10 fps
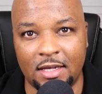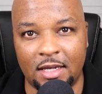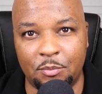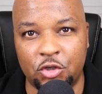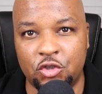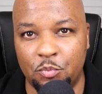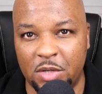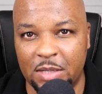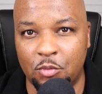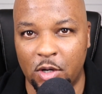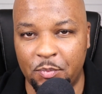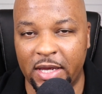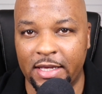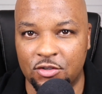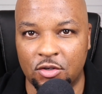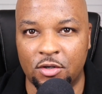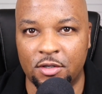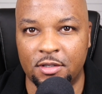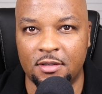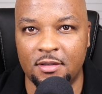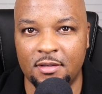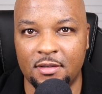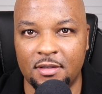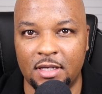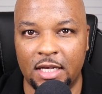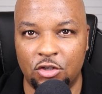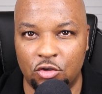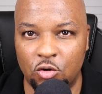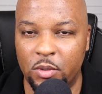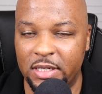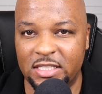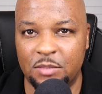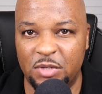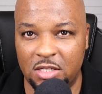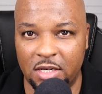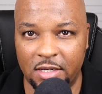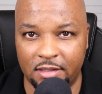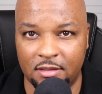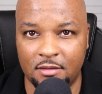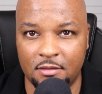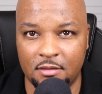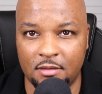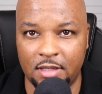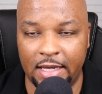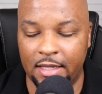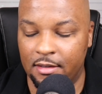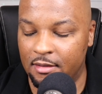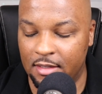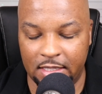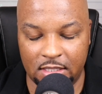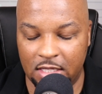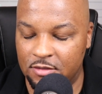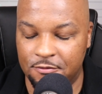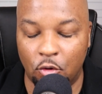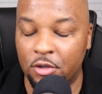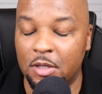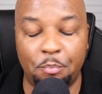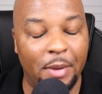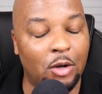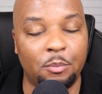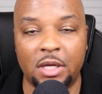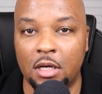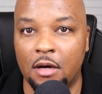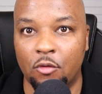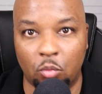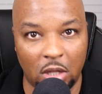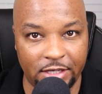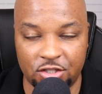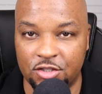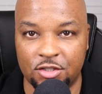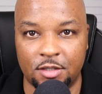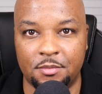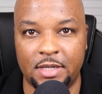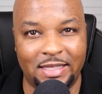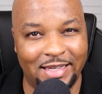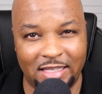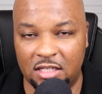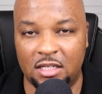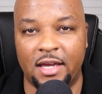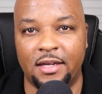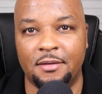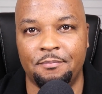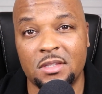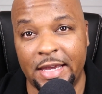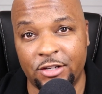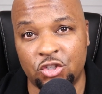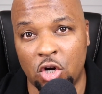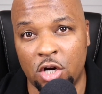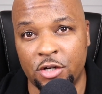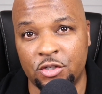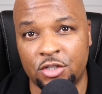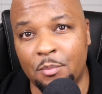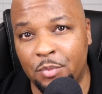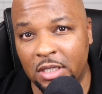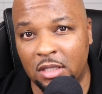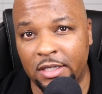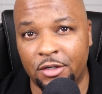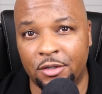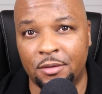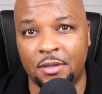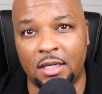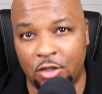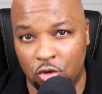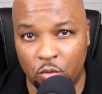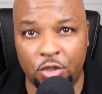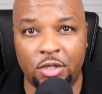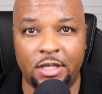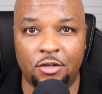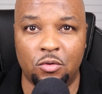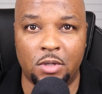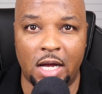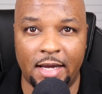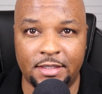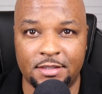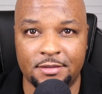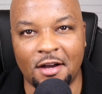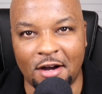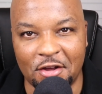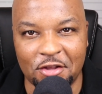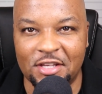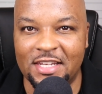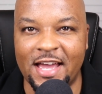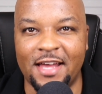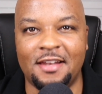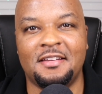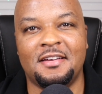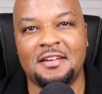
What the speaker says: and put your big boy pants on and do what needs to be done. And it's for the betterment of the relationship at the end of the day. Take charge, be a leader, and do what you need to do, guys. Other than that,